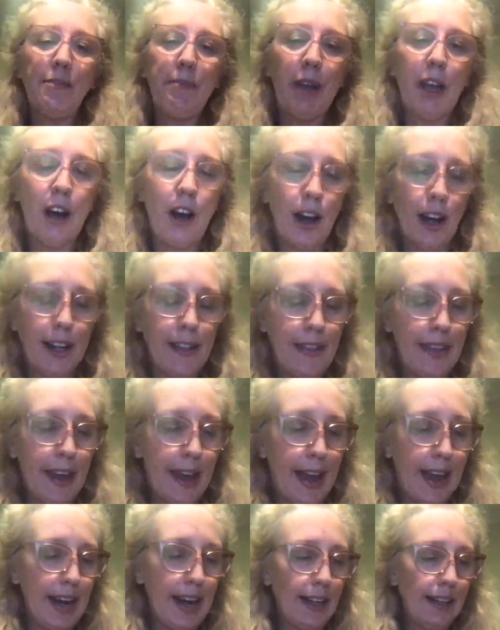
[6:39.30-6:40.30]
behind
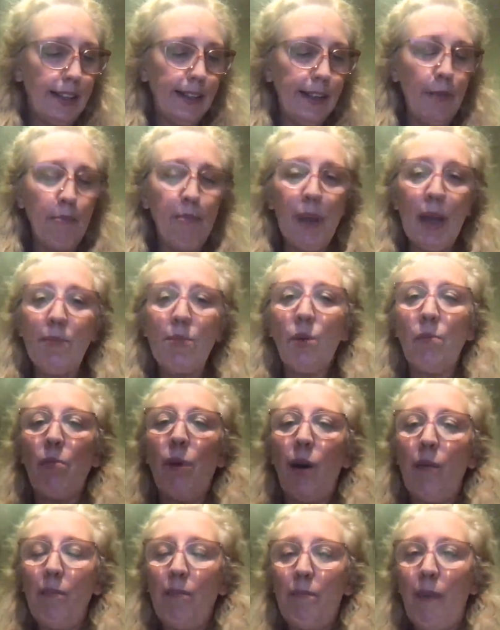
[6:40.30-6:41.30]
that, and some people
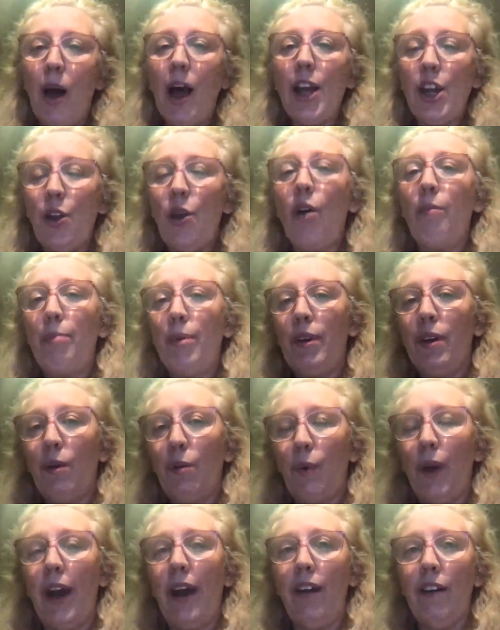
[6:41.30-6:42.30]
might not be
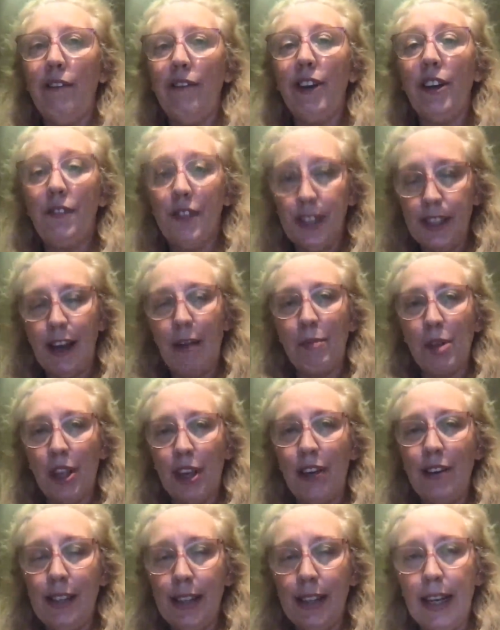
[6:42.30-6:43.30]
aware of some of
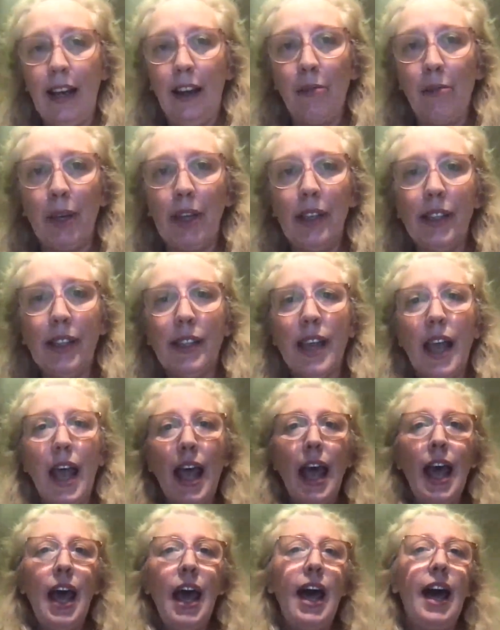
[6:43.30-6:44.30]
those elements.
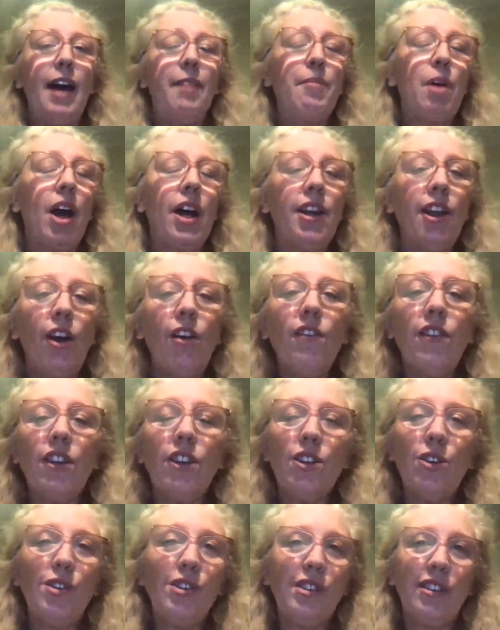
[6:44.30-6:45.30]
I know the
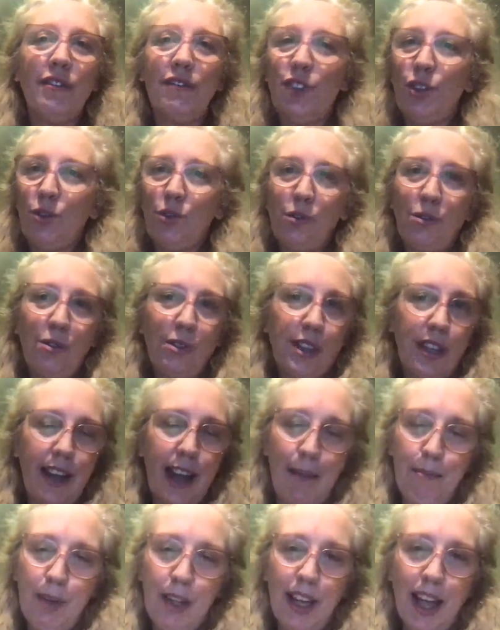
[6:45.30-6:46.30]
use of tools and
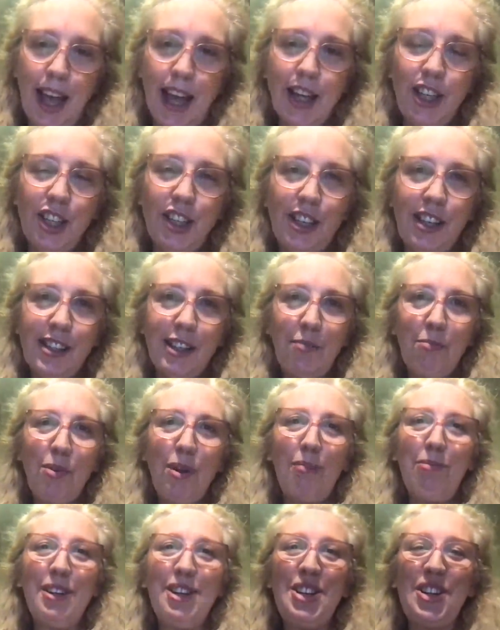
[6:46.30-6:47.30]
applications are
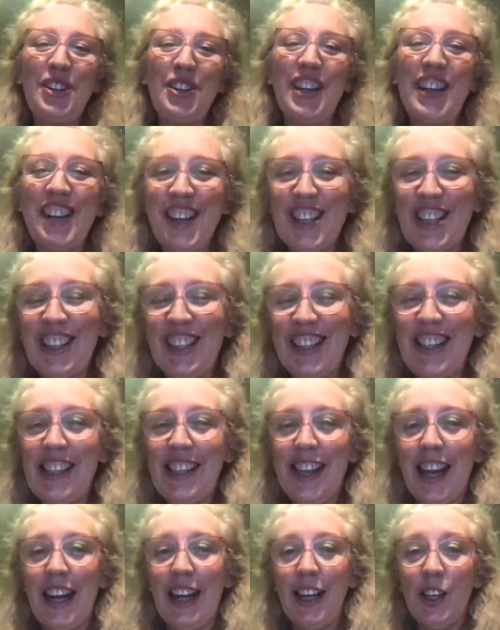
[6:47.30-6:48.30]
probably not initially
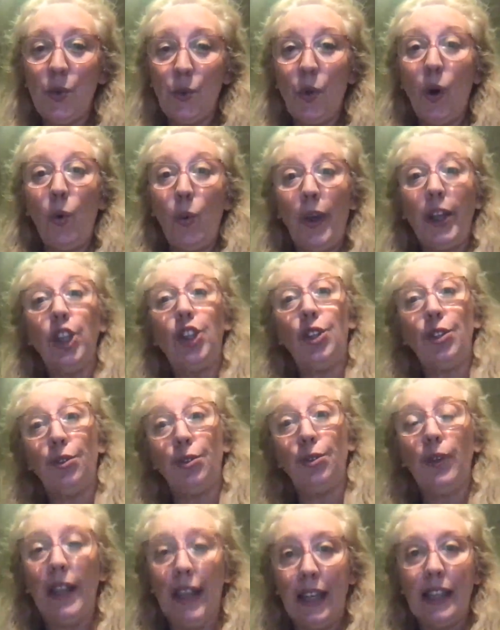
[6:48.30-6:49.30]
seen as what we
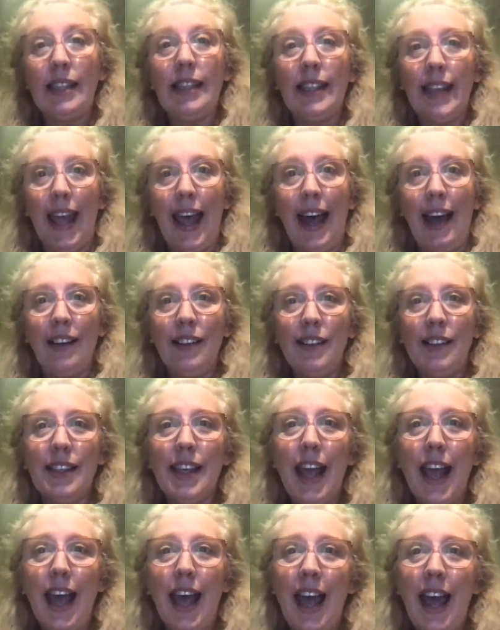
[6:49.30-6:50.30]
do in Scouts.
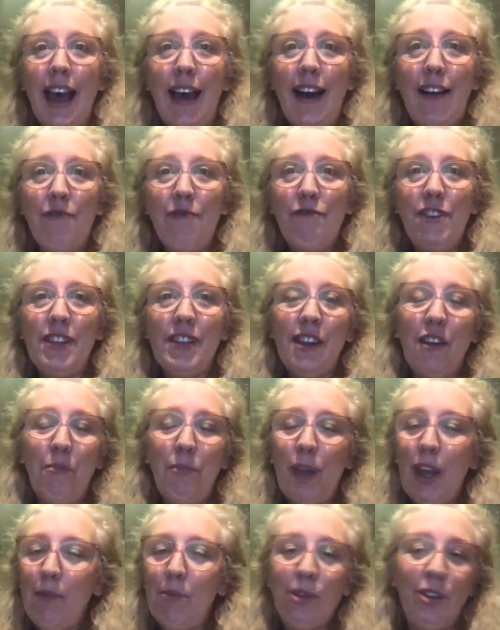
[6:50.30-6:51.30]
For some
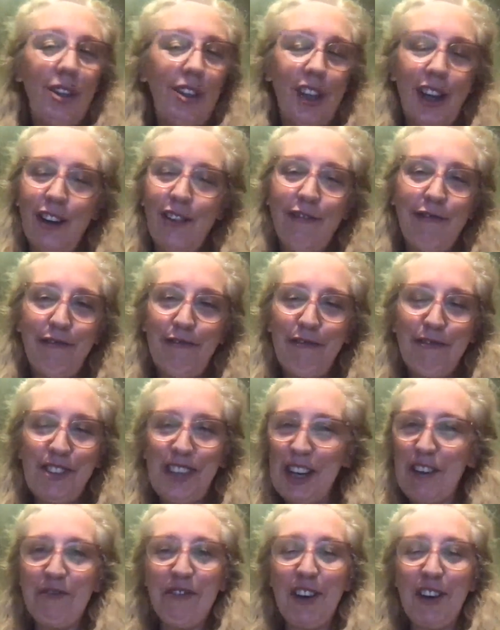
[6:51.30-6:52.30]
people who don't
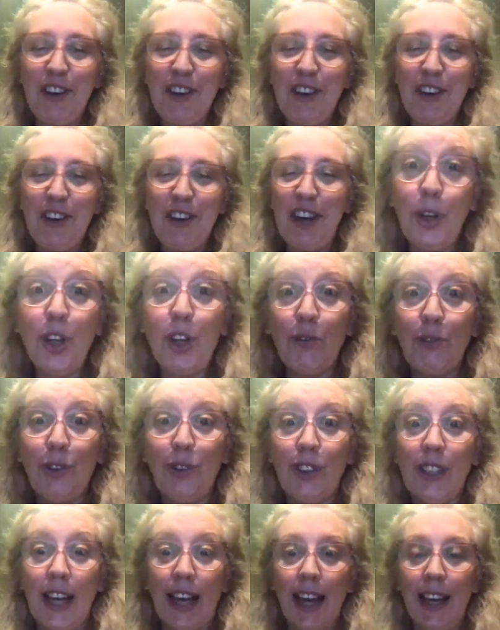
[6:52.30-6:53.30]
sit in front of a computer
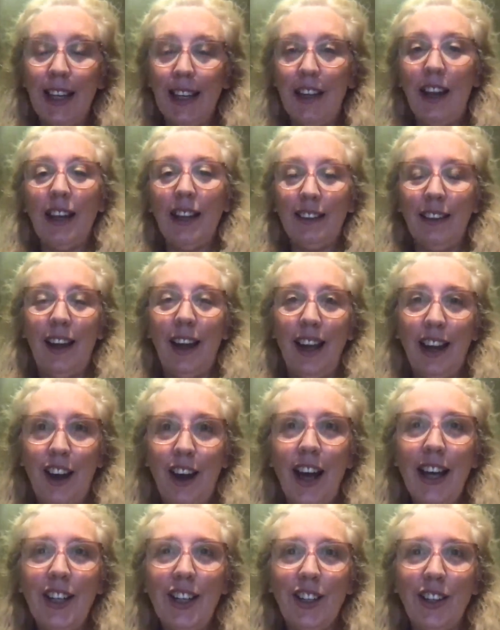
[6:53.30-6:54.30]
all day, like
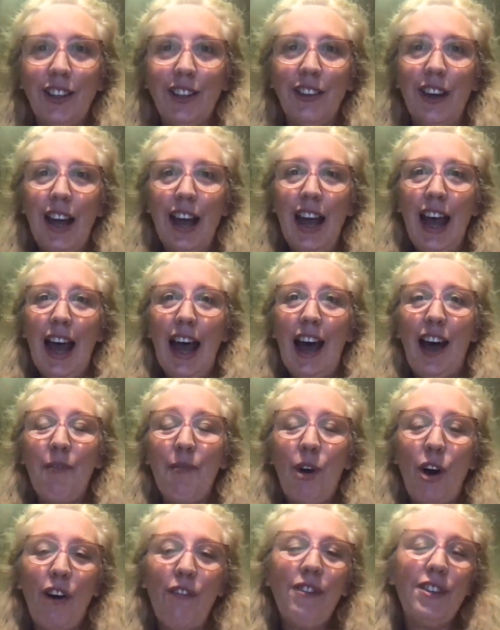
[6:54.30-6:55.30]
I do,
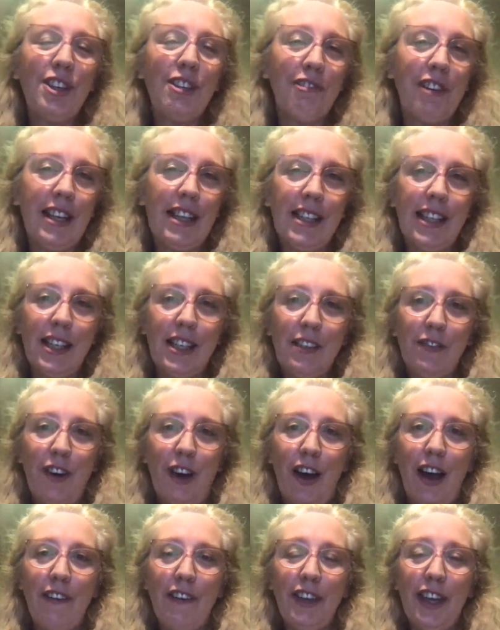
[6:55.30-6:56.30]
Office
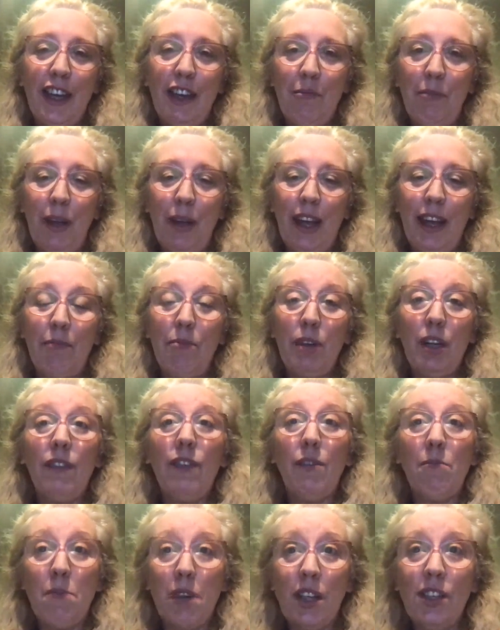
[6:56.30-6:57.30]
365 can be a bit of
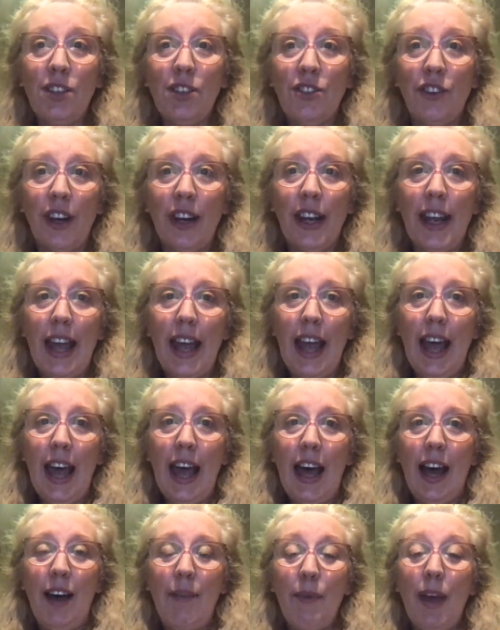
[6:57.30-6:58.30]
a mystery,
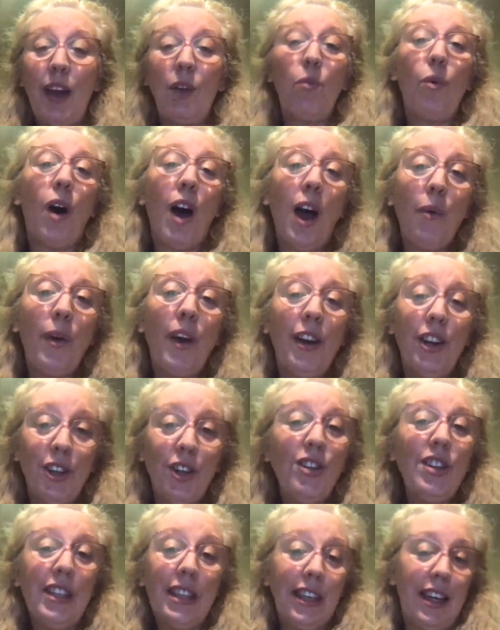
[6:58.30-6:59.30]
and why we're
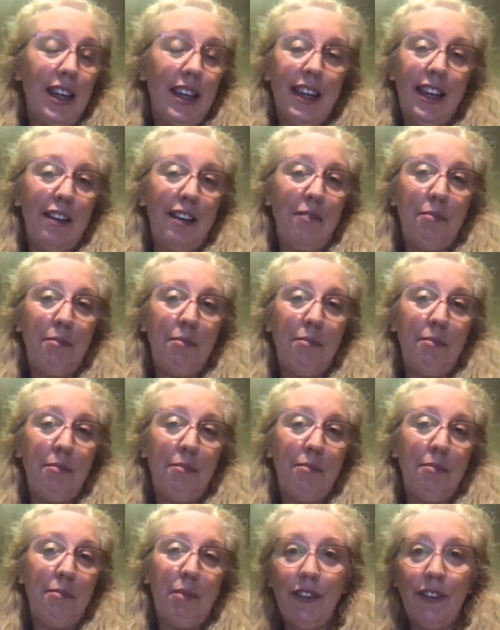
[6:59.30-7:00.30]
using it can be
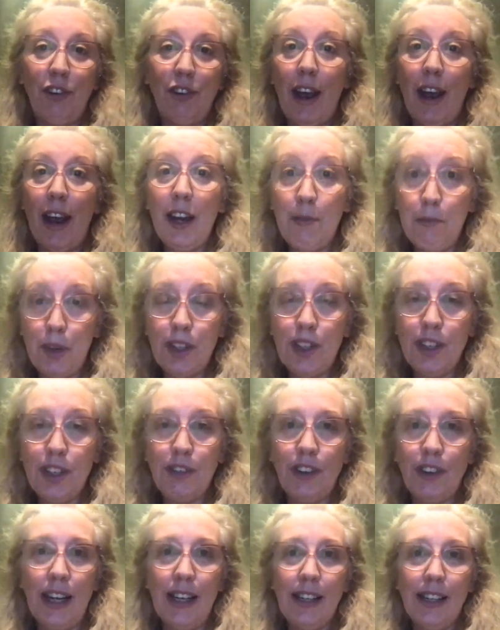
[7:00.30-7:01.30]
an even greater mystery in